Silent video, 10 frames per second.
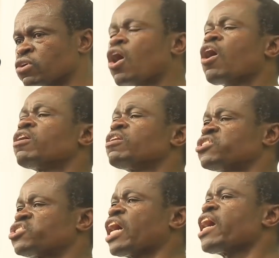God
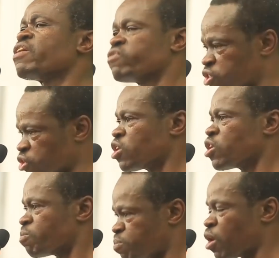save
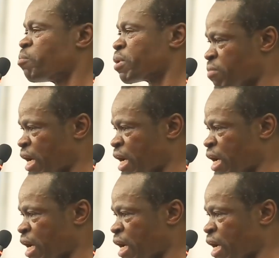John Pombe